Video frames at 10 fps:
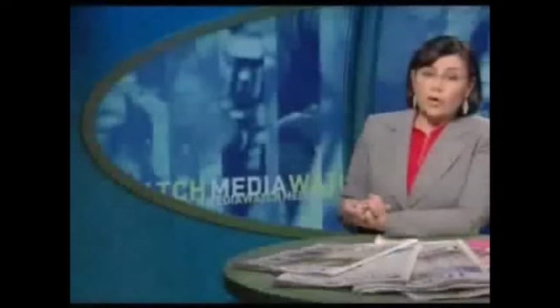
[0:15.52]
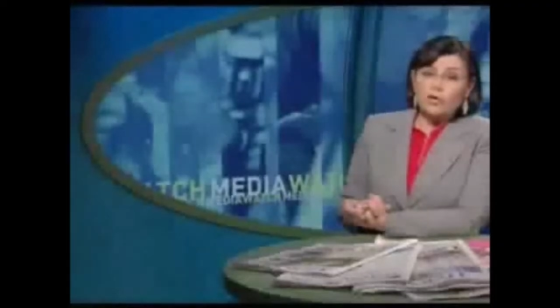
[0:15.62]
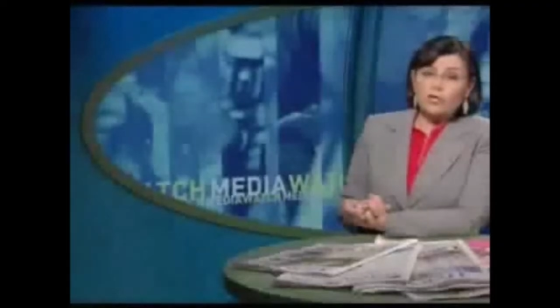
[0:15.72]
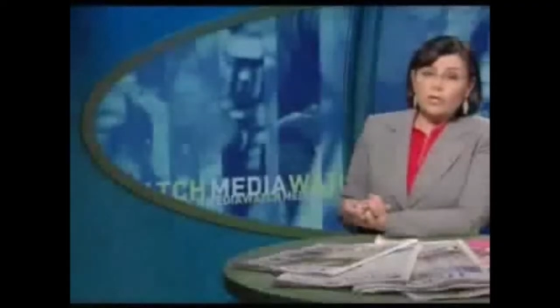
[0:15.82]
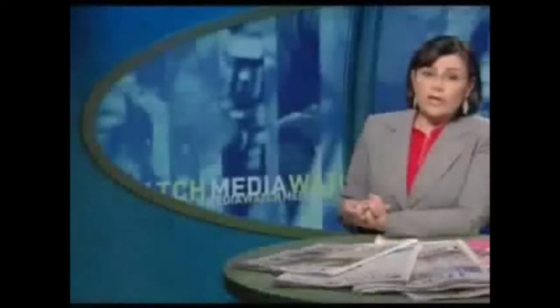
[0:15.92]

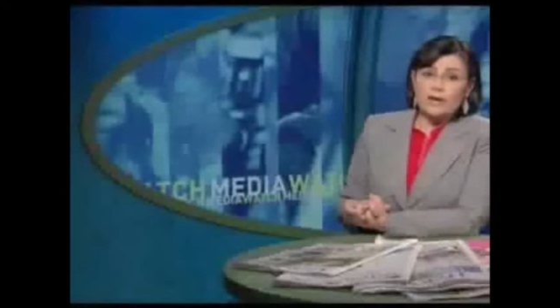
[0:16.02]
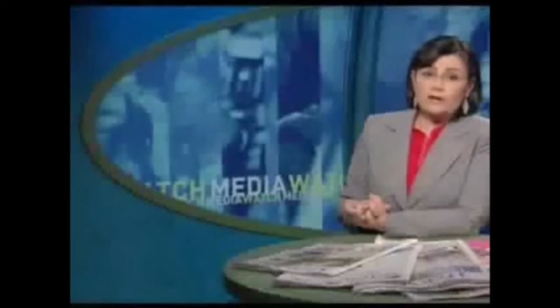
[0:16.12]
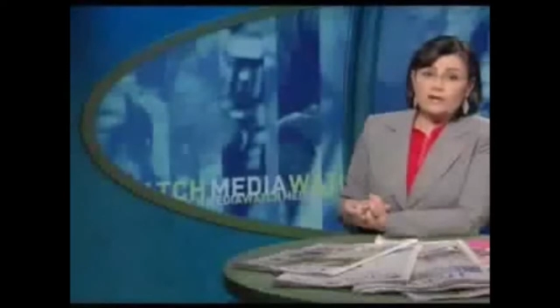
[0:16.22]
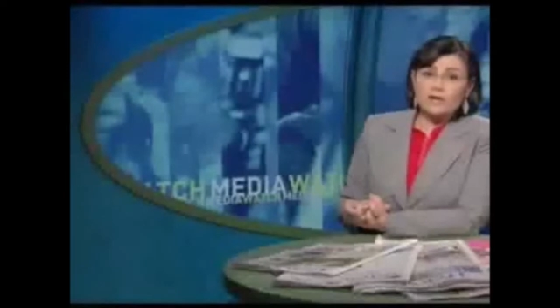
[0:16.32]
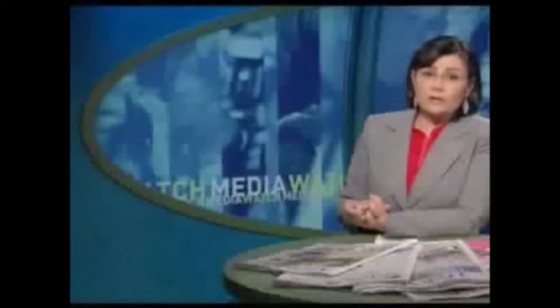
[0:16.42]
Those were the
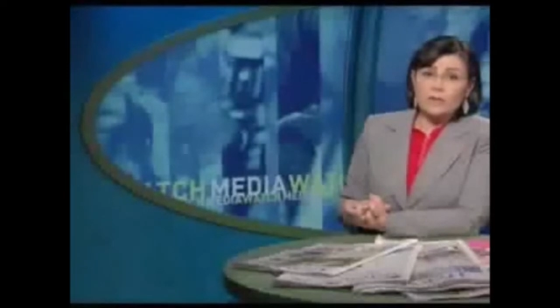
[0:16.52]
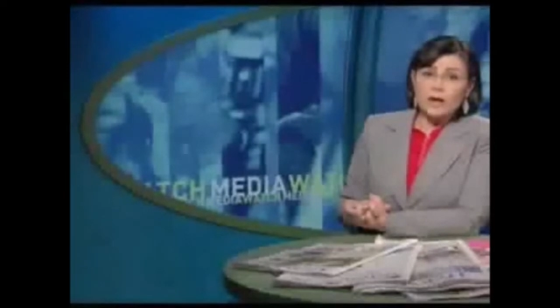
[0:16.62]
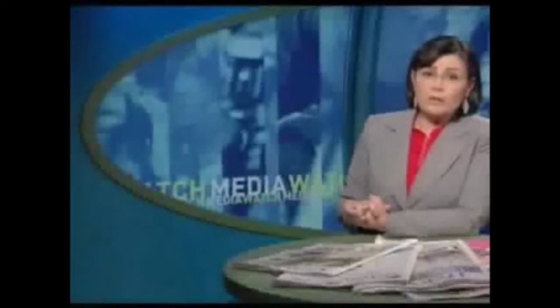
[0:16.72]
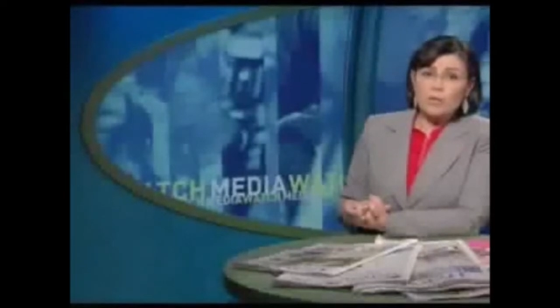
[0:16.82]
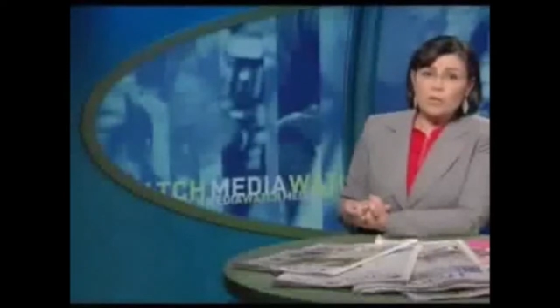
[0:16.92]
ads seen
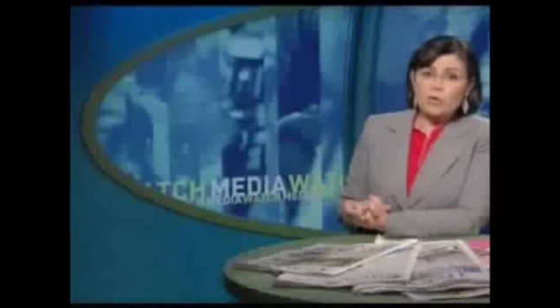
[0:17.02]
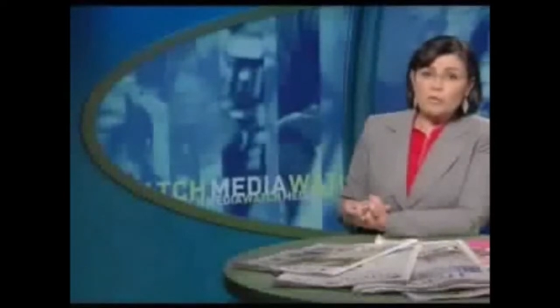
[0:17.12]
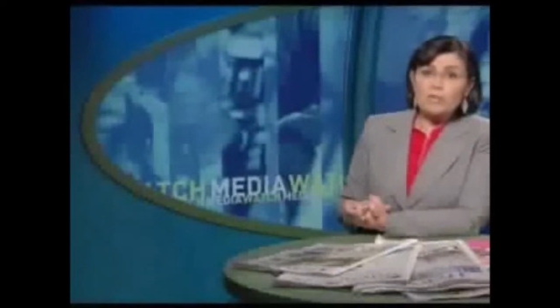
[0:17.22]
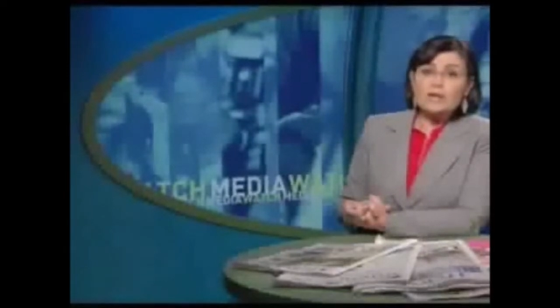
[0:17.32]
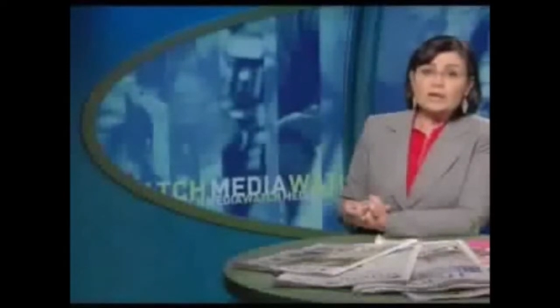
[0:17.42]
by more
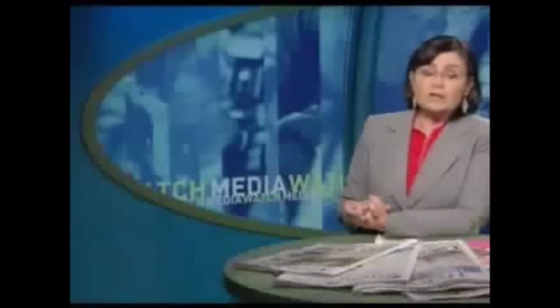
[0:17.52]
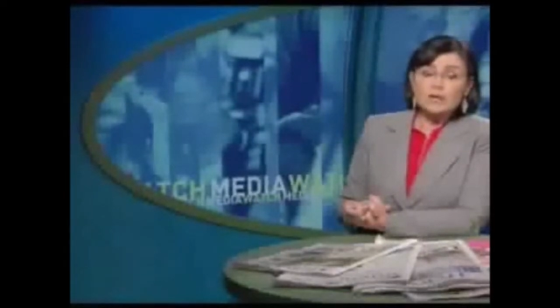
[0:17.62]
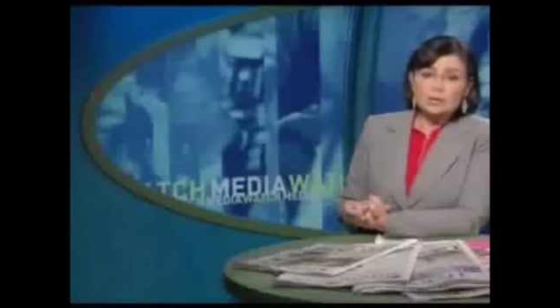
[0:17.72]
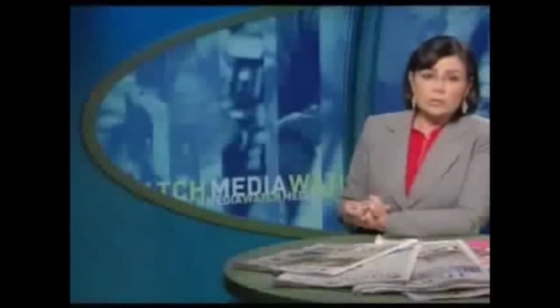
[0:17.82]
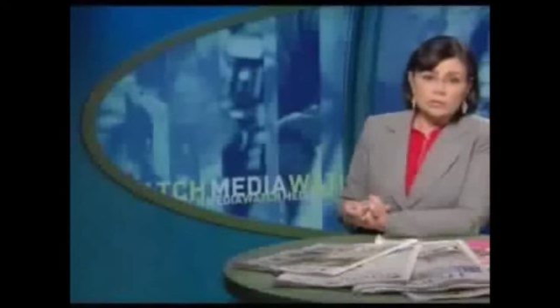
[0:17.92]
than a
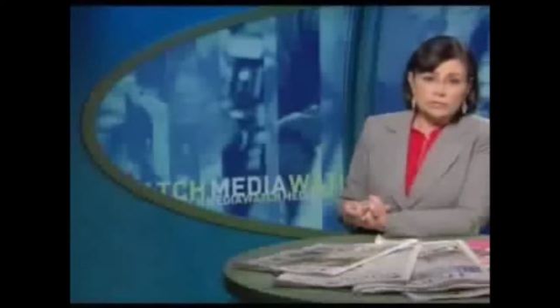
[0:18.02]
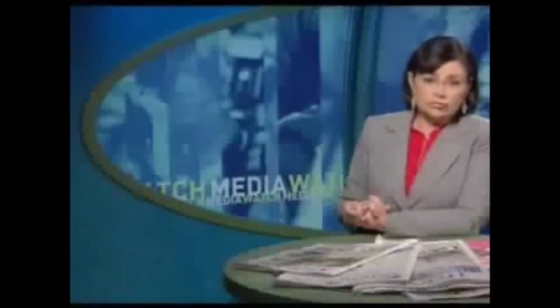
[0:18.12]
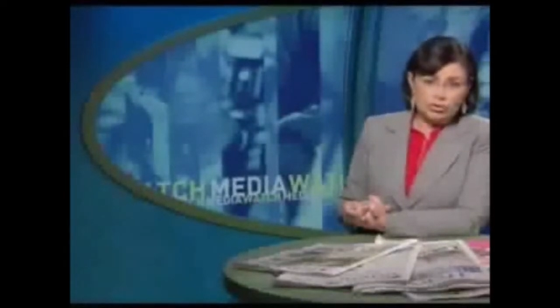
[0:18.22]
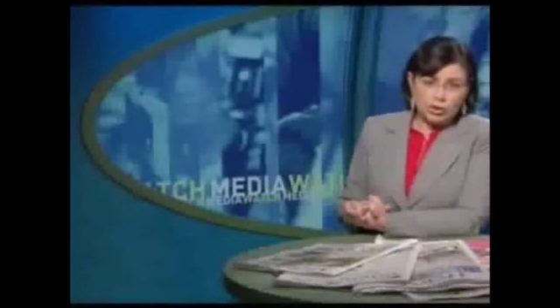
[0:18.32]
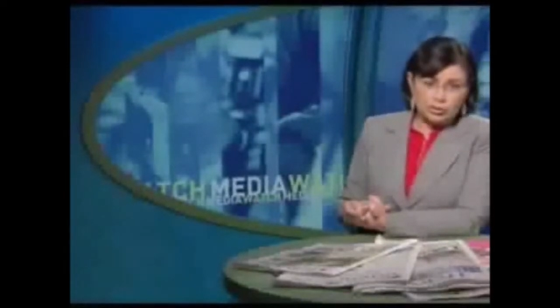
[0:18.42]
million viewers
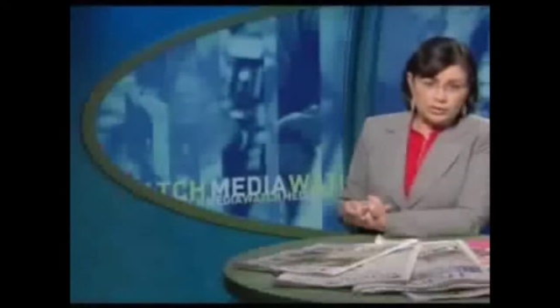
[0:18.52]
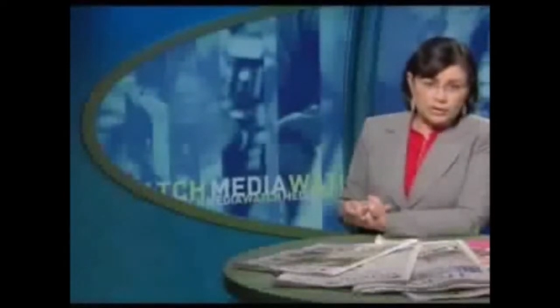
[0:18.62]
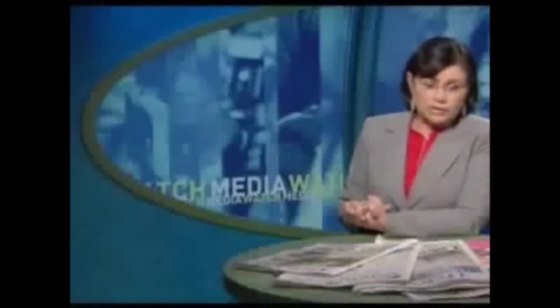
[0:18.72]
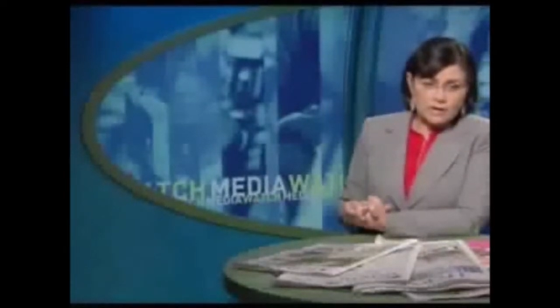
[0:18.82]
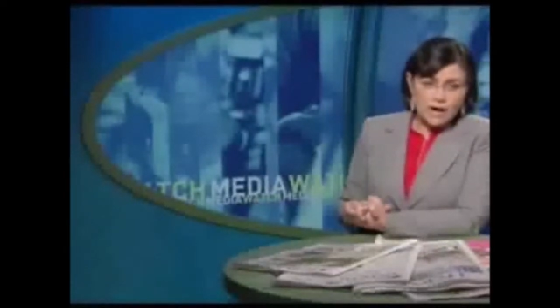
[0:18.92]
of Channel
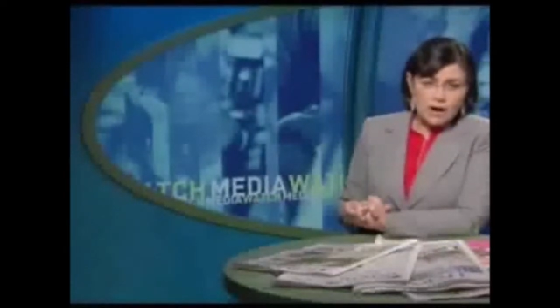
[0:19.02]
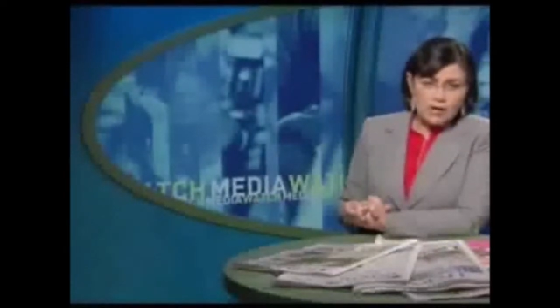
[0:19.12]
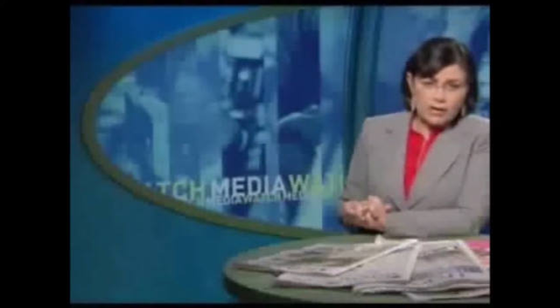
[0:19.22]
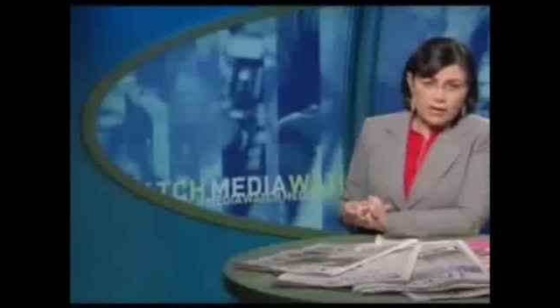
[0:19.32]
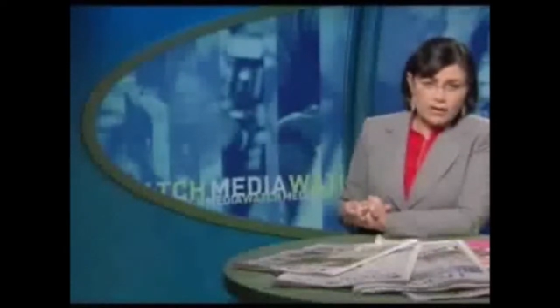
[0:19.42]
10's
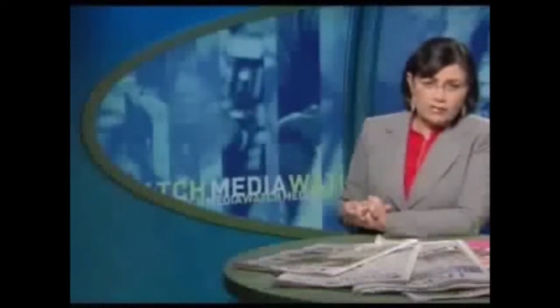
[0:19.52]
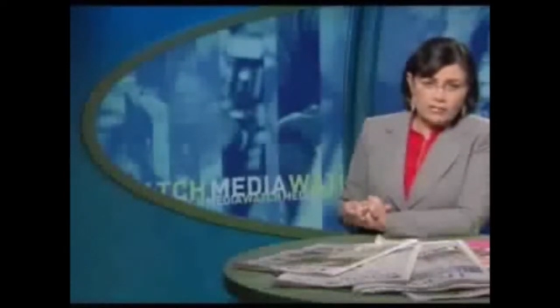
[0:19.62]
ARIA